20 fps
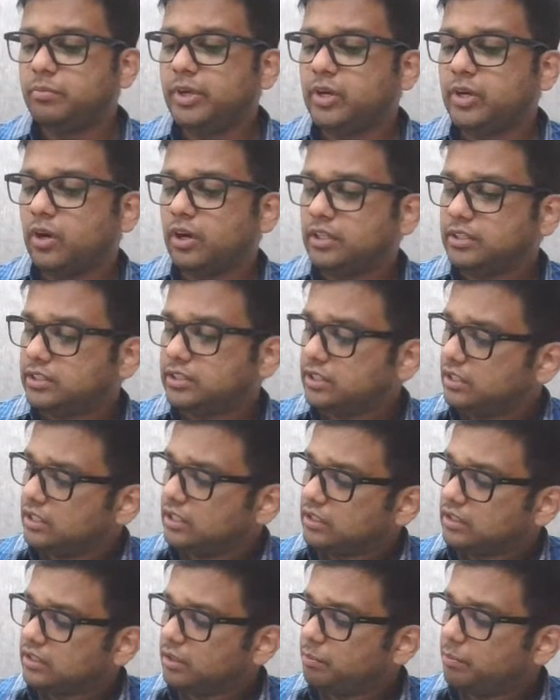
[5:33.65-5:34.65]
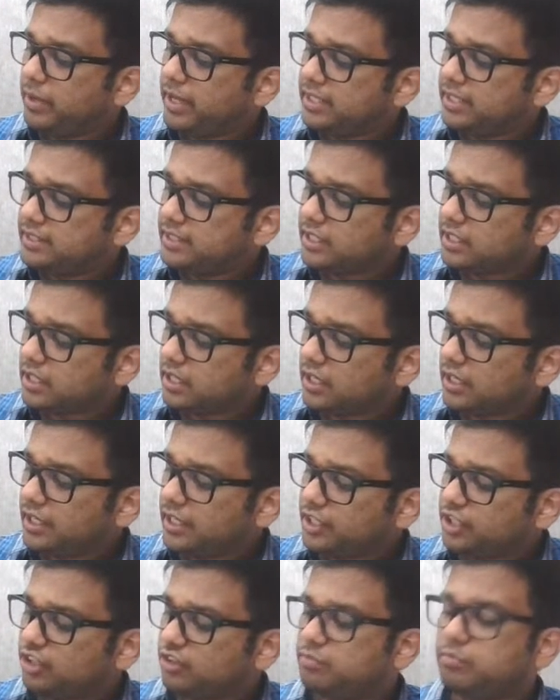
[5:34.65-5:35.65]
Because the basic
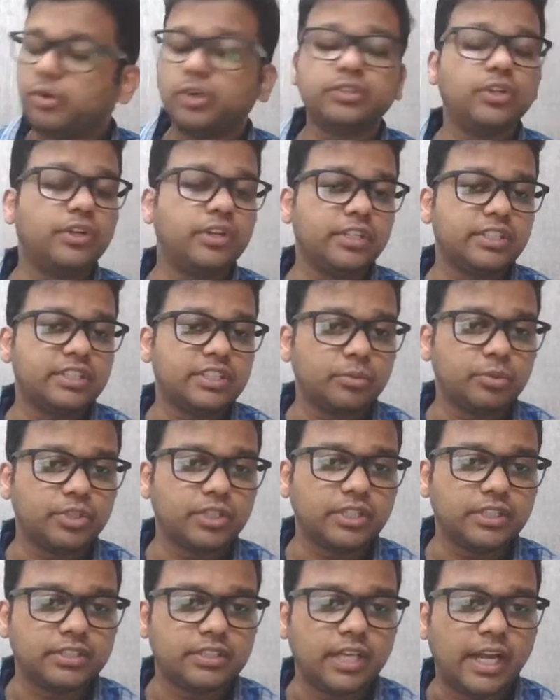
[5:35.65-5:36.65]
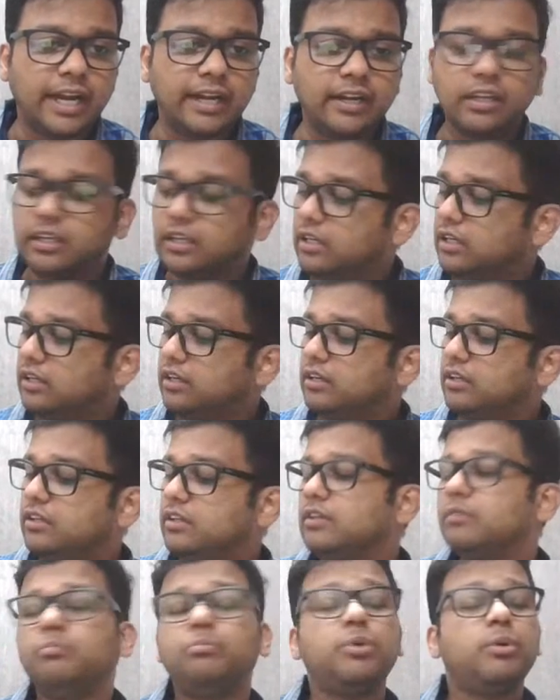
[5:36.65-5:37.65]
condition of Poisson distribution is that
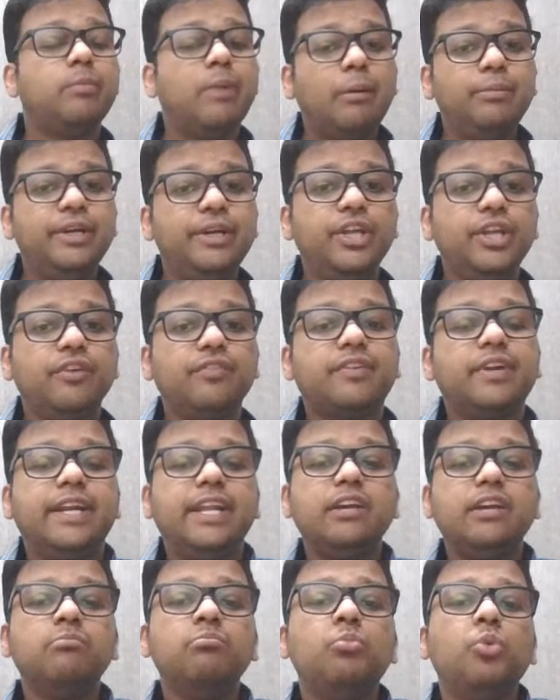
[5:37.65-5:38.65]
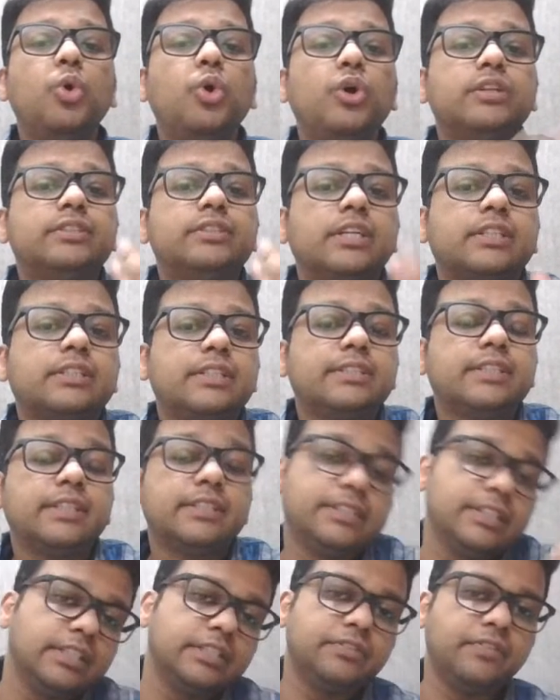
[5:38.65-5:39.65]
probability of getting more
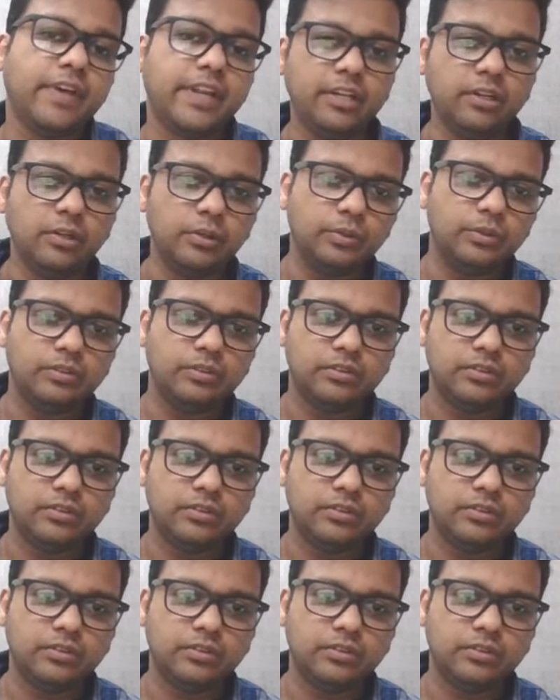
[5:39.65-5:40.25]
successes is very low.